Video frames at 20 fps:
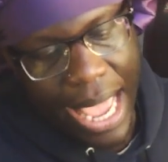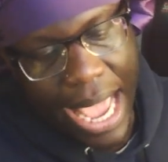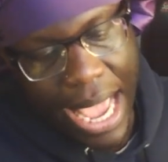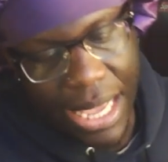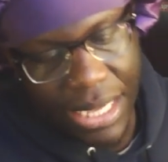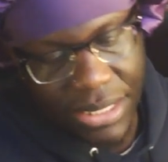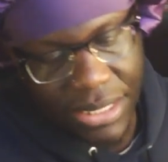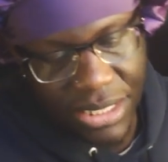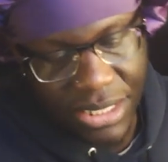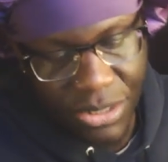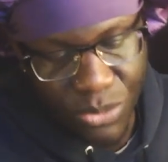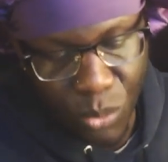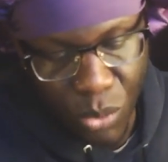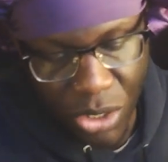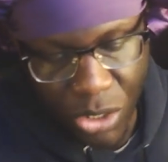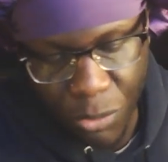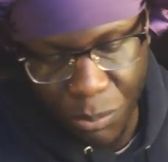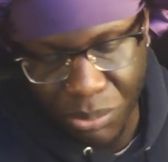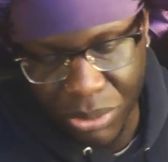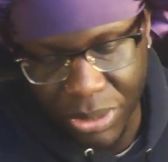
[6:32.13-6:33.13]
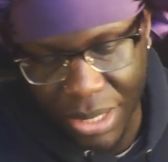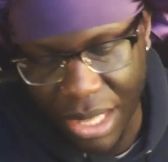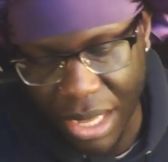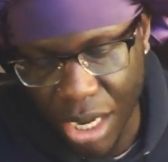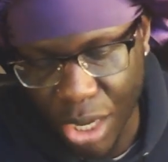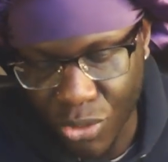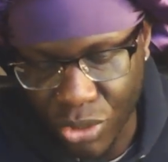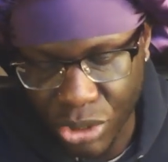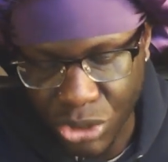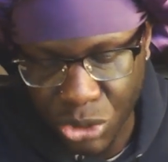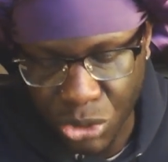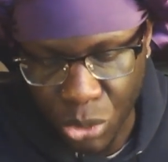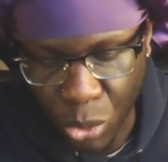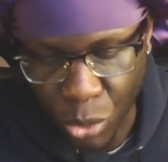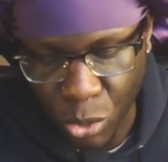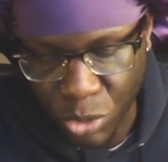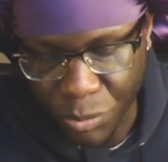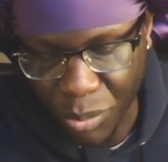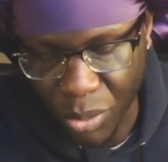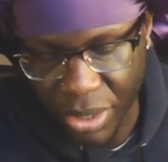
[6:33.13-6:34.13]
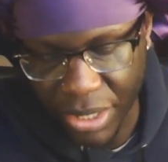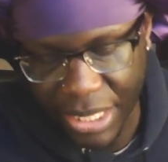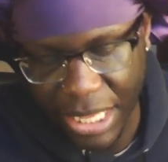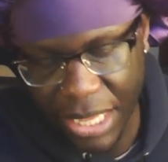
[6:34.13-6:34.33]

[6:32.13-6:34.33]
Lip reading: asks, will you play other Soulsborne